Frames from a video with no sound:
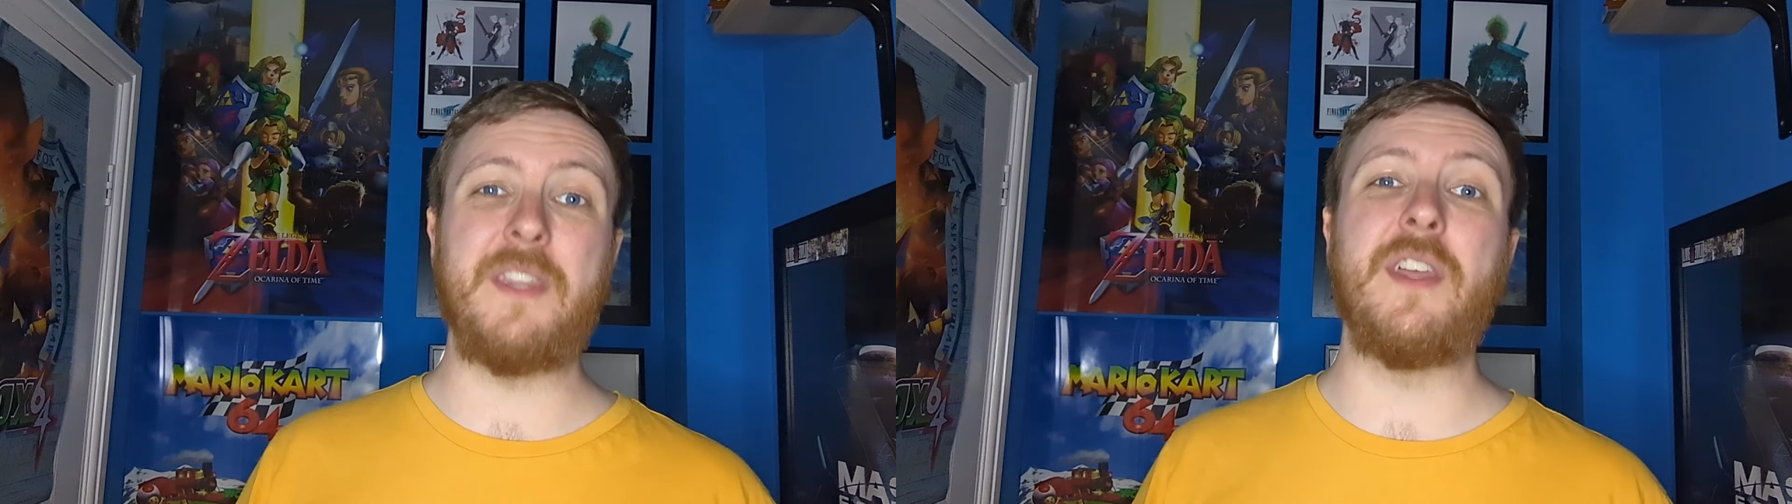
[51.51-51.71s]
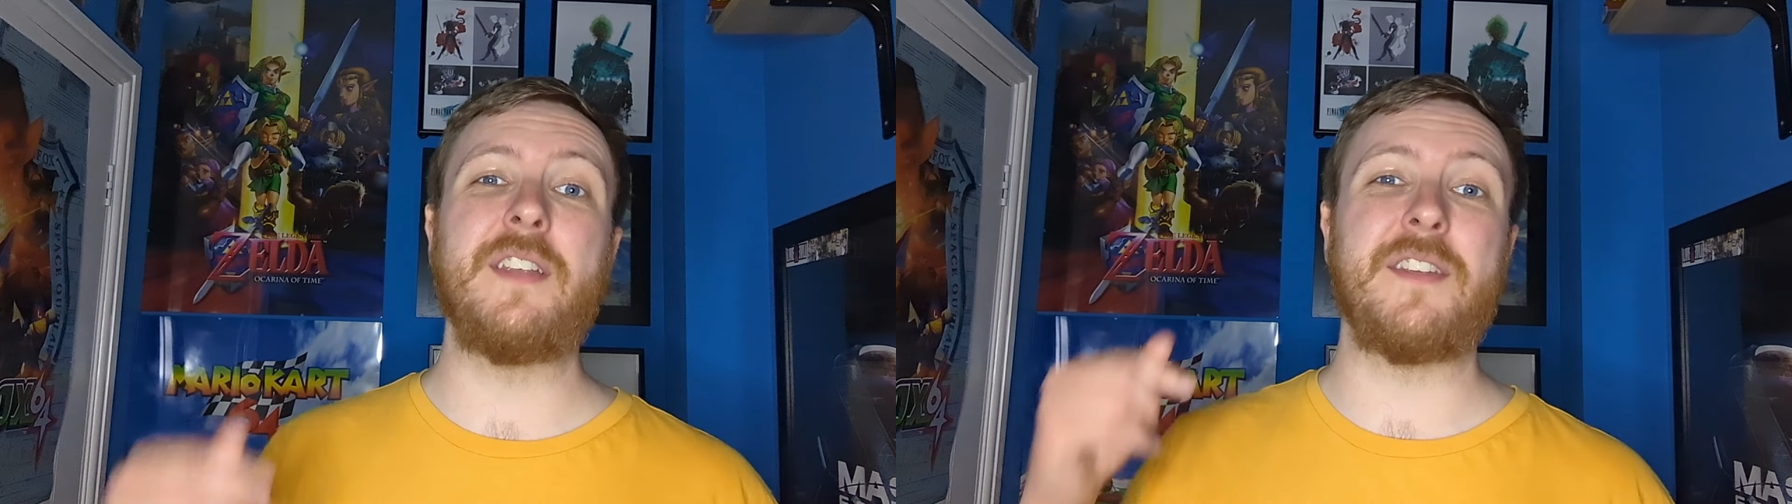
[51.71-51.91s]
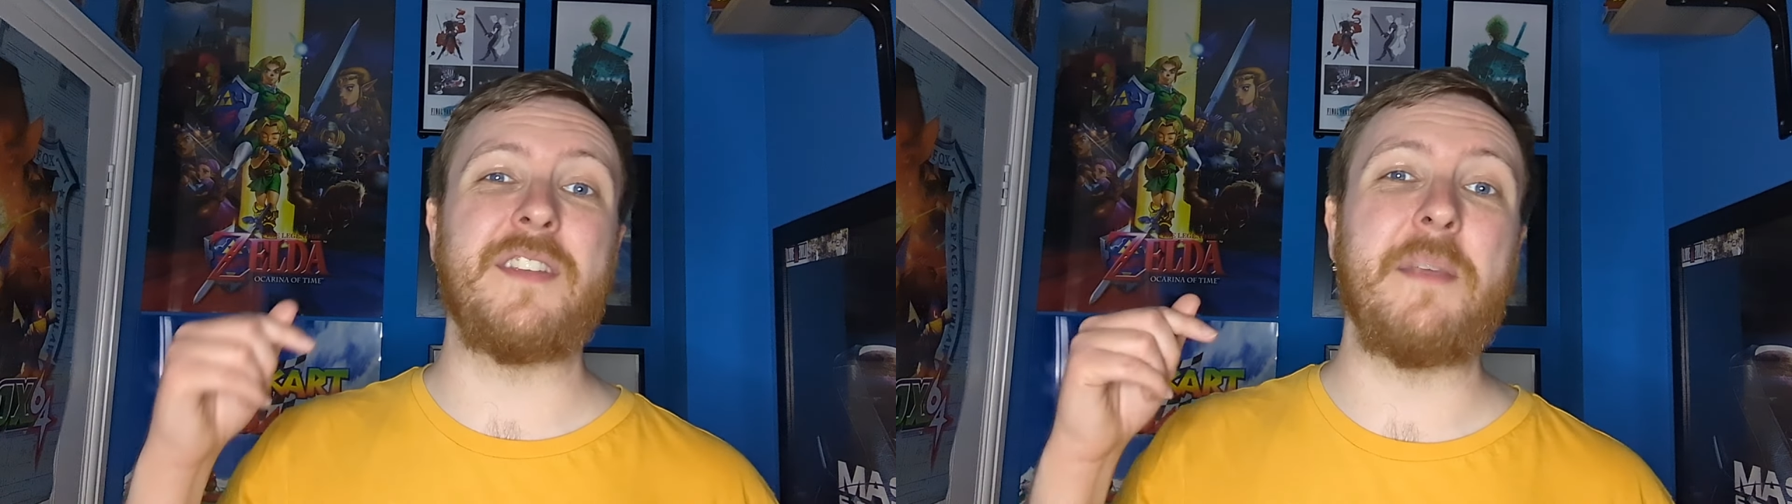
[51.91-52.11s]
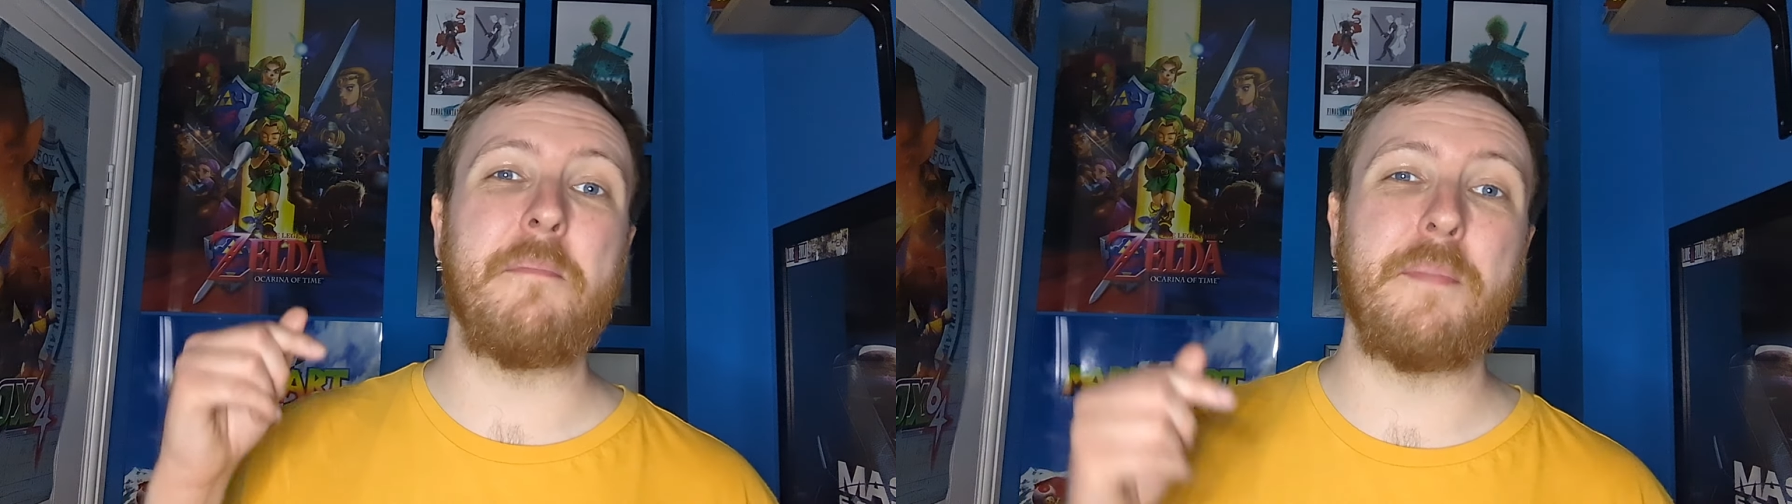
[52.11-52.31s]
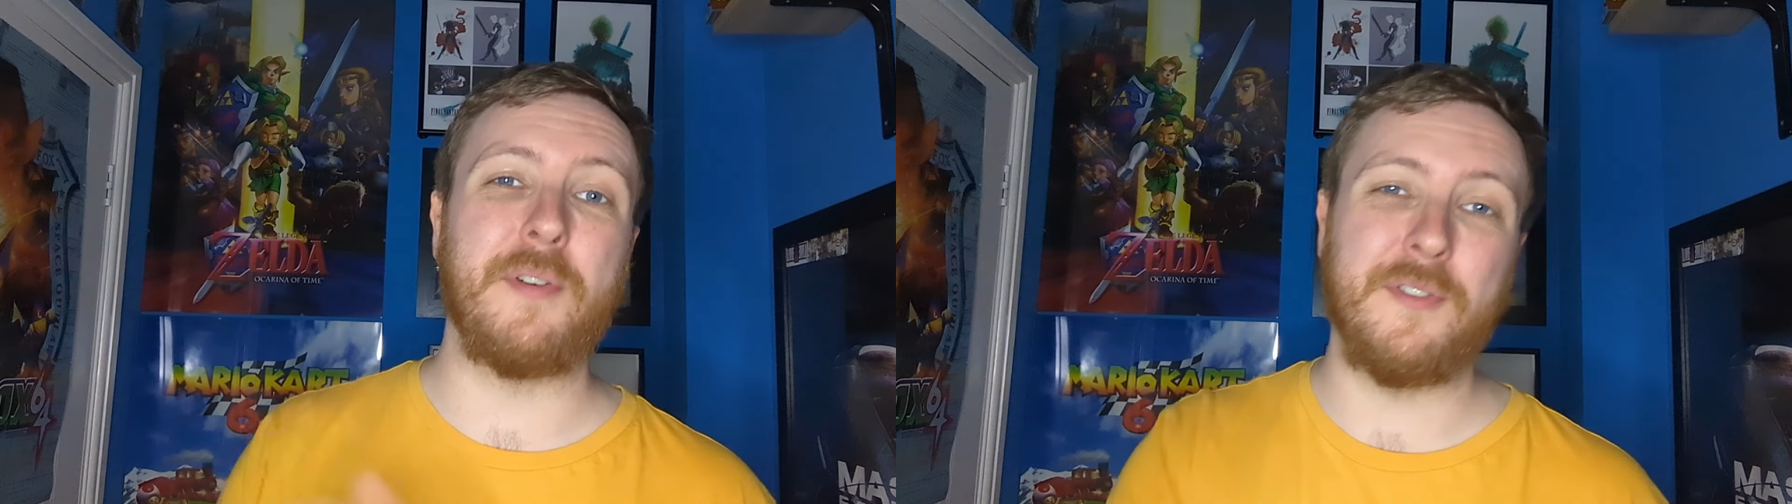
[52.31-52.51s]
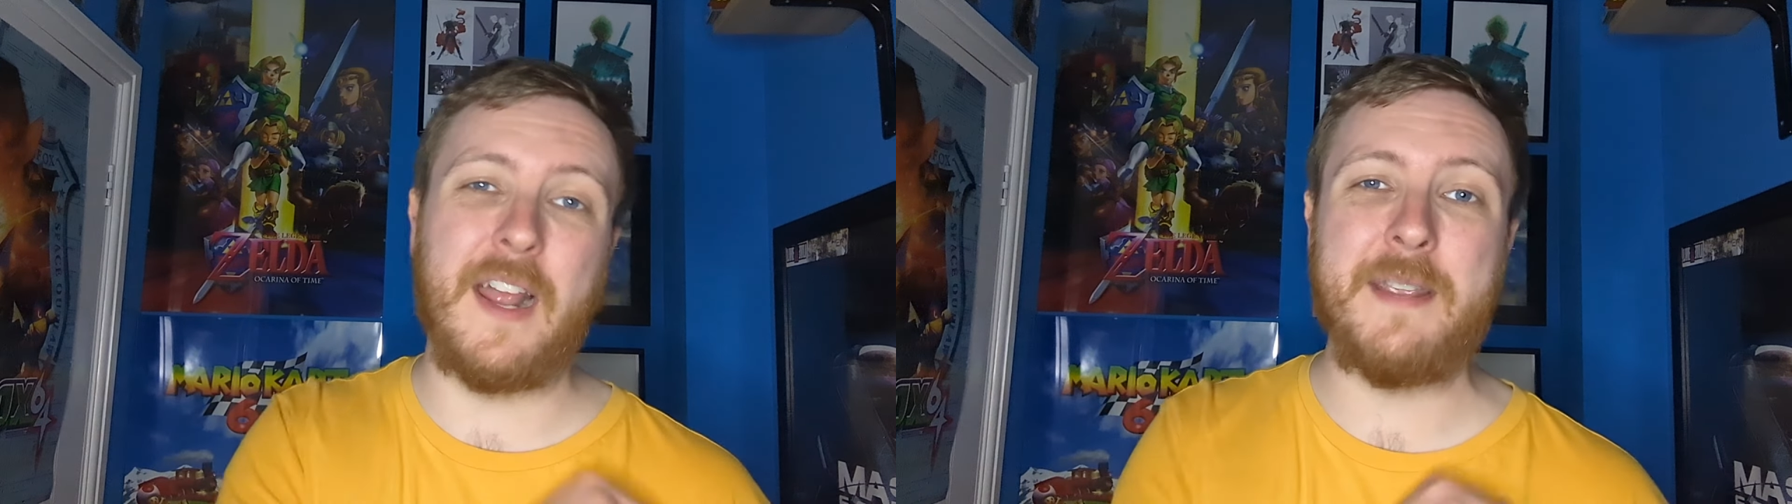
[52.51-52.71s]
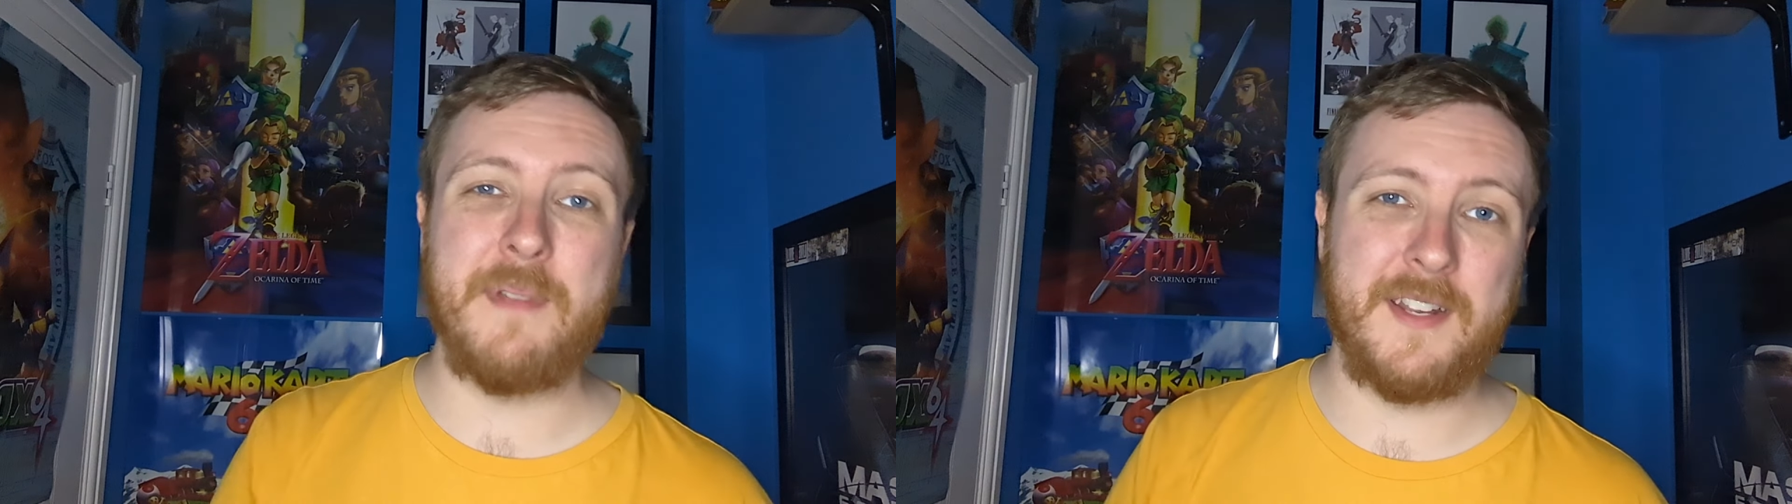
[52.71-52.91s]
this is a prime